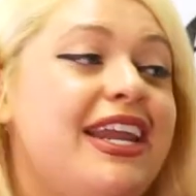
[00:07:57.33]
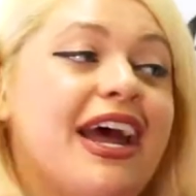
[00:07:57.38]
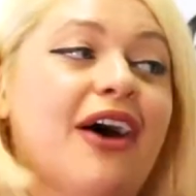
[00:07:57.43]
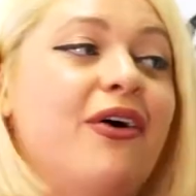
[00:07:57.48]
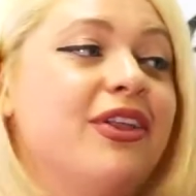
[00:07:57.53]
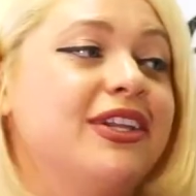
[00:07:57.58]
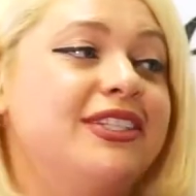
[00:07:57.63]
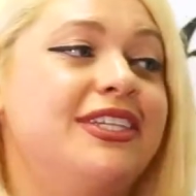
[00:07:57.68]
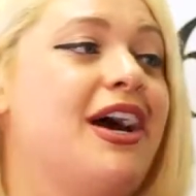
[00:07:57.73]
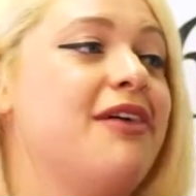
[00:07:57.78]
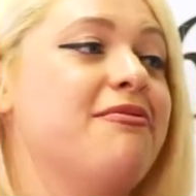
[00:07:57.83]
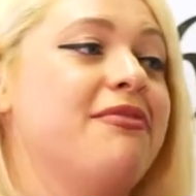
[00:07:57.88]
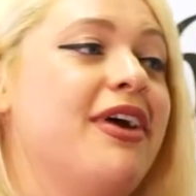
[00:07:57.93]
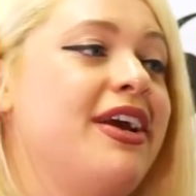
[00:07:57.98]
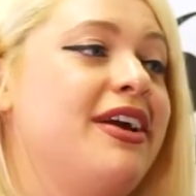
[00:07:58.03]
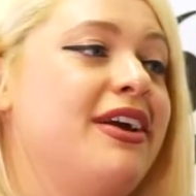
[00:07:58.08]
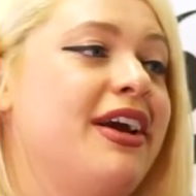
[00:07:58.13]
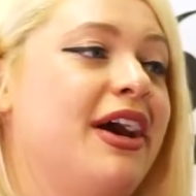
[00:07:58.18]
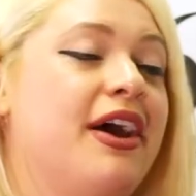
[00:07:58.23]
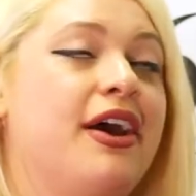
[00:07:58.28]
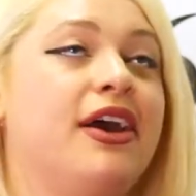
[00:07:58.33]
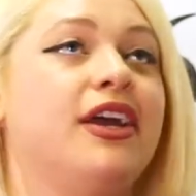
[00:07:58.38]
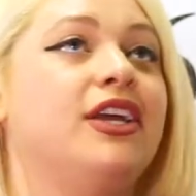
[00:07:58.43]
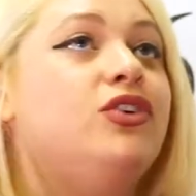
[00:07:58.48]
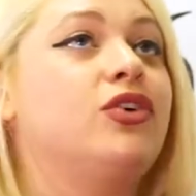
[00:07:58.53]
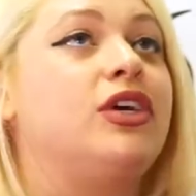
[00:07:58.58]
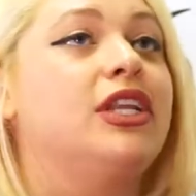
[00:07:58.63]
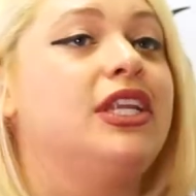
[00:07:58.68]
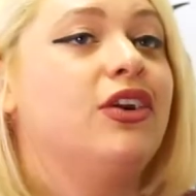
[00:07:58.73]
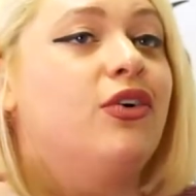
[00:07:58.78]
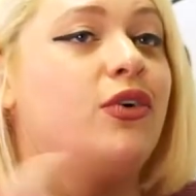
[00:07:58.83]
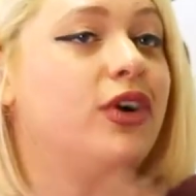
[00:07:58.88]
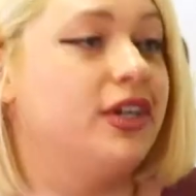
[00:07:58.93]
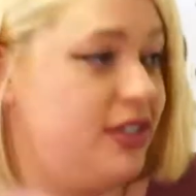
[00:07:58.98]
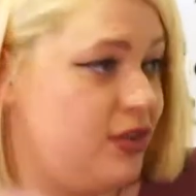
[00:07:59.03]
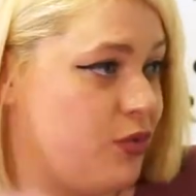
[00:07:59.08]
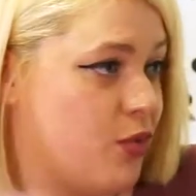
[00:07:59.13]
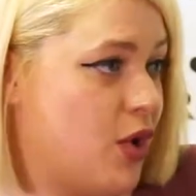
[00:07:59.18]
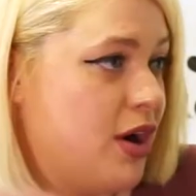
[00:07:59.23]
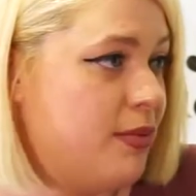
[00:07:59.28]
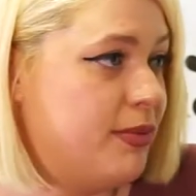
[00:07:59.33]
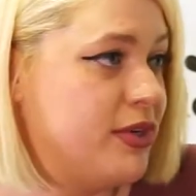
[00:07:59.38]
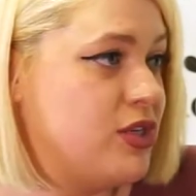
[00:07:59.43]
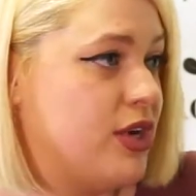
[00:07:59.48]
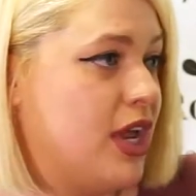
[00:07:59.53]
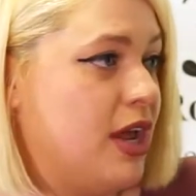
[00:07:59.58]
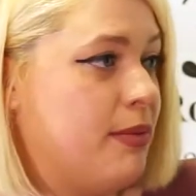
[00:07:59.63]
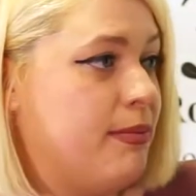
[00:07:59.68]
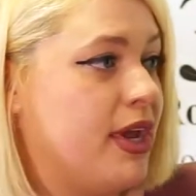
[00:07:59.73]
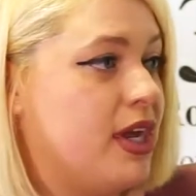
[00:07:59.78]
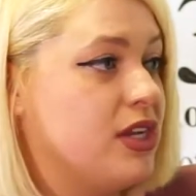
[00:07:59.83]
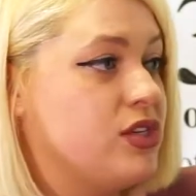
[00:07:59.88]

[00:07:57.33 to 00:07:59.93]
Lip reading: that all the time, right? You can lead a horse to water, but you can't make